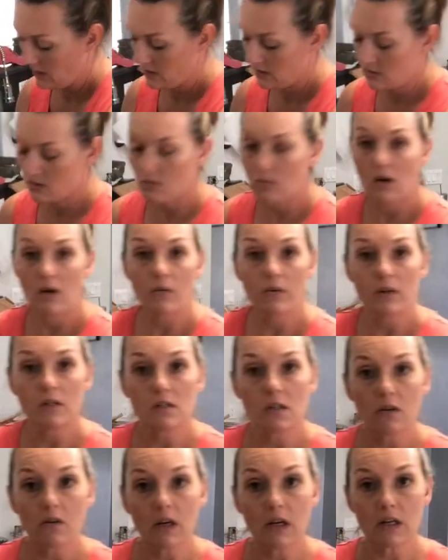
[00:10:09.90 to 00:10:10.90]
So what we're
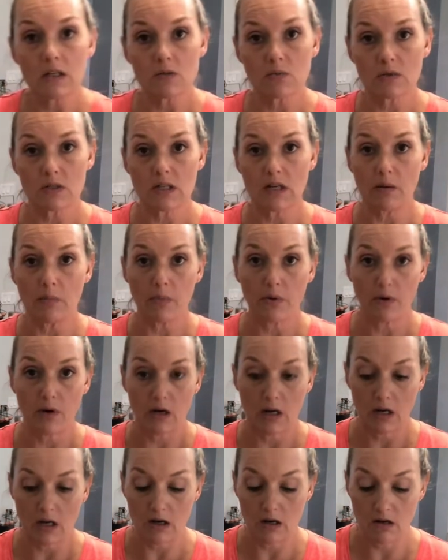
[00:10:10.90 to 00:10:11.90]
doing is we're
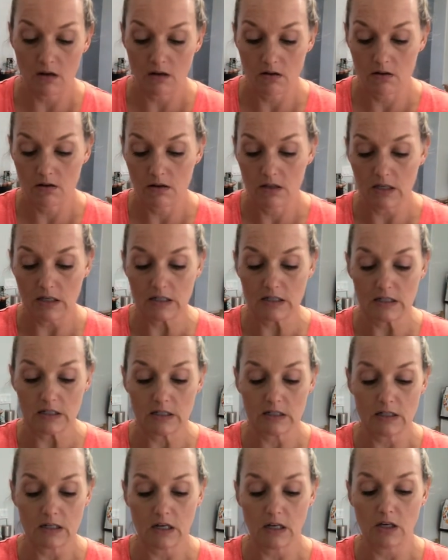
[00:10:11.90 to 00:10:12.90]
tempering the
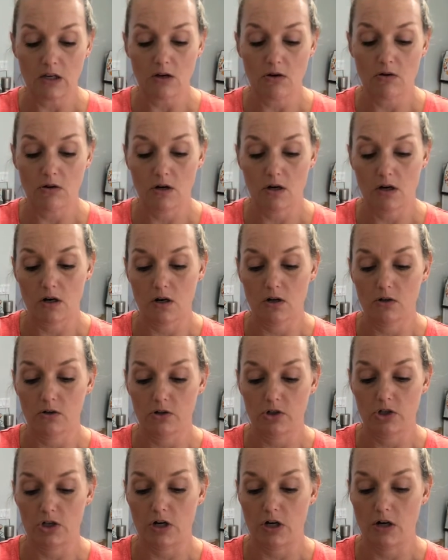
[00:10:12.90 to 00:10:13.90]
existing yogurt
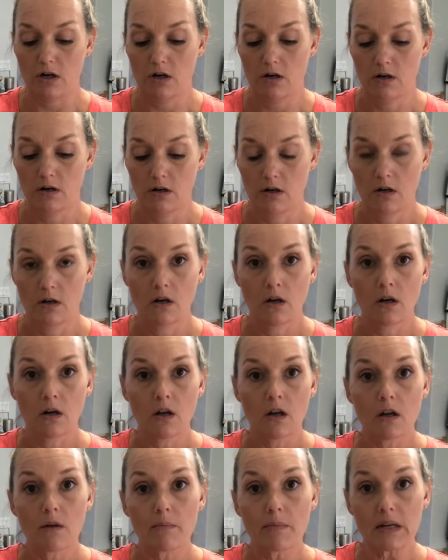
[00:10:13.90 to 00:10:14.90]
culture.
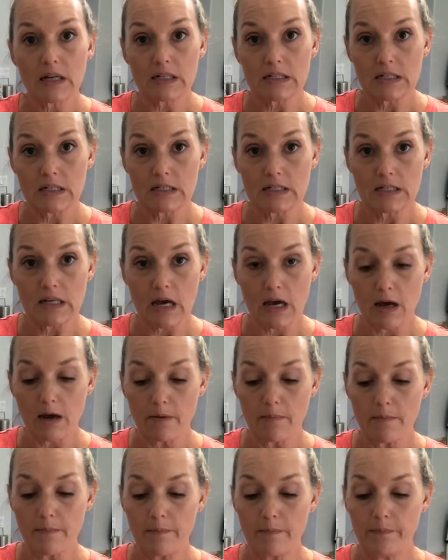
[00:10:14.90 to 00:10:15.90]
Mix this up
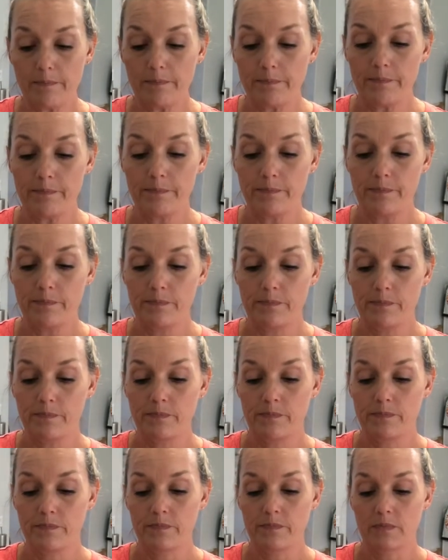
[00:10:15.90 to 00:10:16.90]

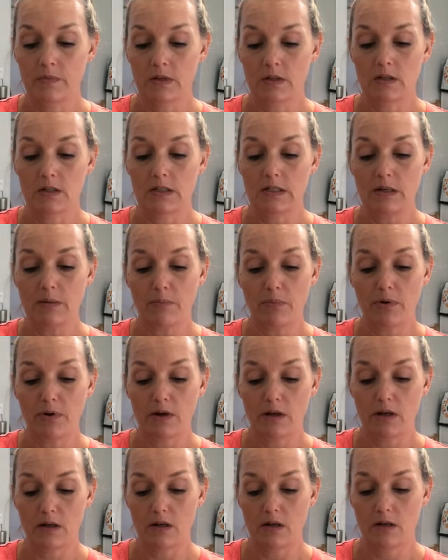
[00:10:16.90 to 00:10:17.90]
to
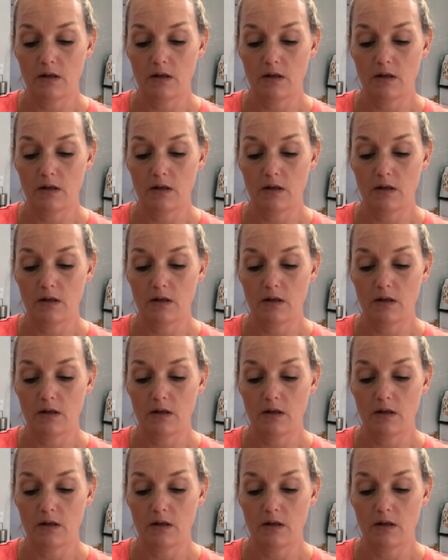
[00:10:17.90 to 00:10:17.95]
temper it.